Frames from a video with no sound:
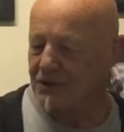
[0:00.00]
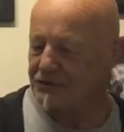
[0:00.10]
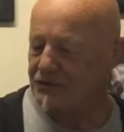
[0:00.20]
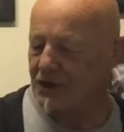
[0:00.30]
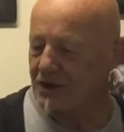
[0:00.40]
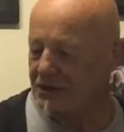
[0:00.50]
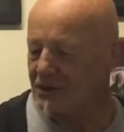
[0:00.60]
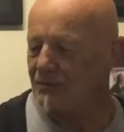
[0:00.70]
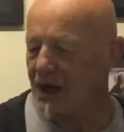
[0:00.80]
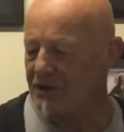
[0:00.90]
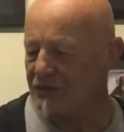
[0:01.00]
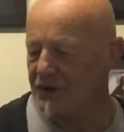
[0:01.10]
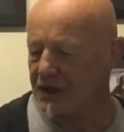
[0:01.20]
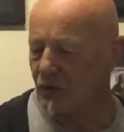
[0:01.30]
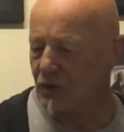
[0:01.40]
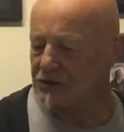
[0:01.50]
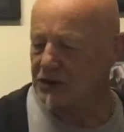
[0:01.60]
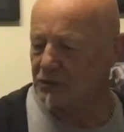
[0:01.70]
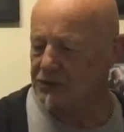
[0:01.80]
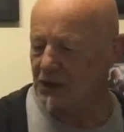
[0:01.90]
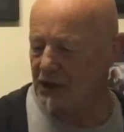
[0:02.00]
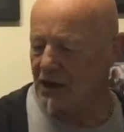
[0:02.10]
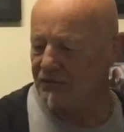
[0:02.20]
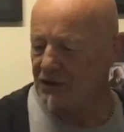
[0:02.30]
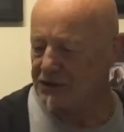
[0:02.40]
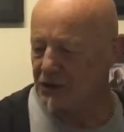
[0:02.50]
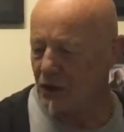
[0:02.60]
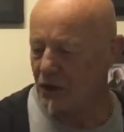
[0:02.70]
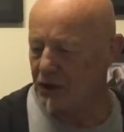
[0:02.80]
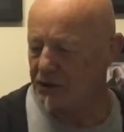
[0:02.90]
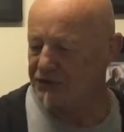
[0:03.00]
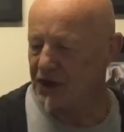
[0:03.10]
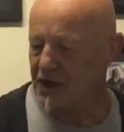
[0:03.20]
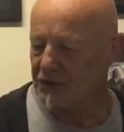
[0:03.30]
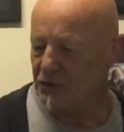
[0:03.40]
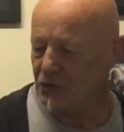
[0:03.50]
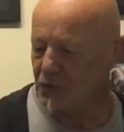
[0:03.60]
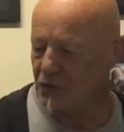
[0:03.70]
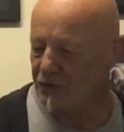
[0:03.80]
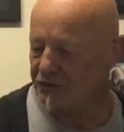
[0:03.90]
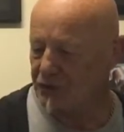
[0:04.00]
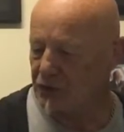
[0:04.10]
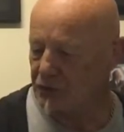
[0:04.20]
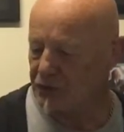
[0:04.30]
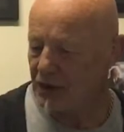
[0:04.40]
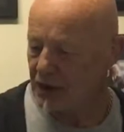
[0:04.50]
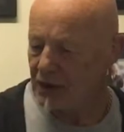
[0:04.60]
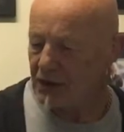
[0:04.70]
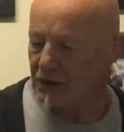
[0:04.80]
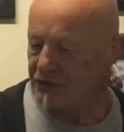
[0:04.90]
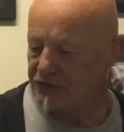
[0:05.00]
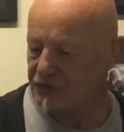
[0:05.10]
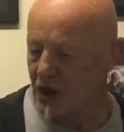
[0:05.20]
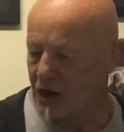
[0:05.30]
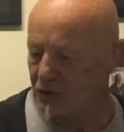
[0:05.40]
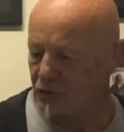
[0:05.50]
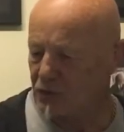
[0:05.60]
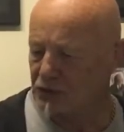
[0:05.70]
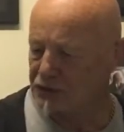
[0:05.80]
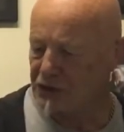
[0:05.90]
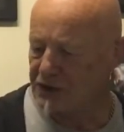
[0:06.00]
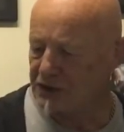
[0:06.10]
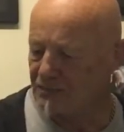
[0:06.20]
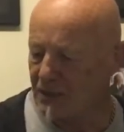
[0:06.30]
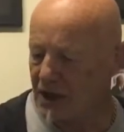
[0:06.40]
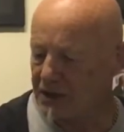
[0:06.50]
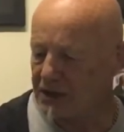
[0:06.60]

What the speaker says: But the main thing was he was a lovely guy, a down to earth dude who struggled, wasn't into money.